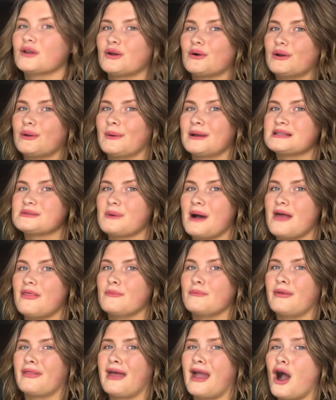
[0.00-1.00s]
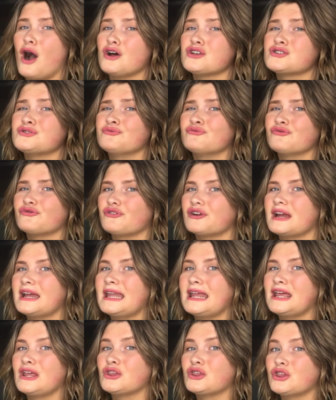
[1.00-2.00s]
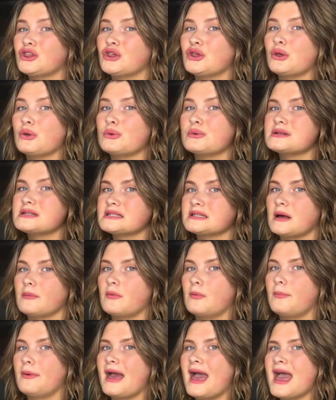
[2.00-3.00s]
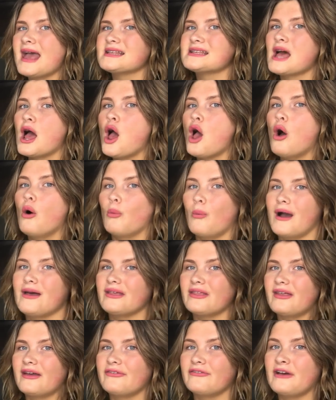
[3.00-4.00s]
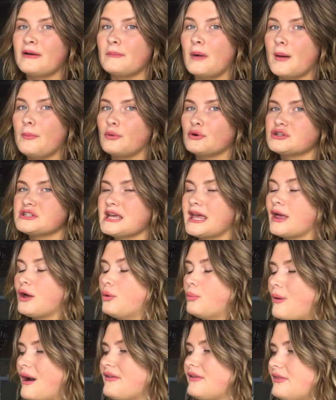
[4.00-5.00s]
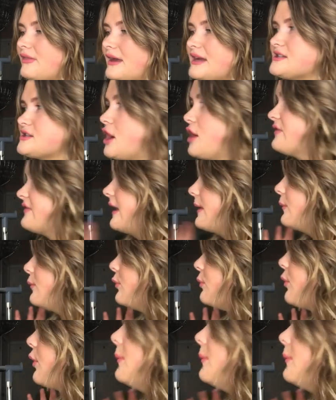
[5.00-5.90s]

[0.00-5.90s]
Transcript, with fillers: really got anywhere to wear them but they are some really cute summer bits whether they fit my body or whether they don't they will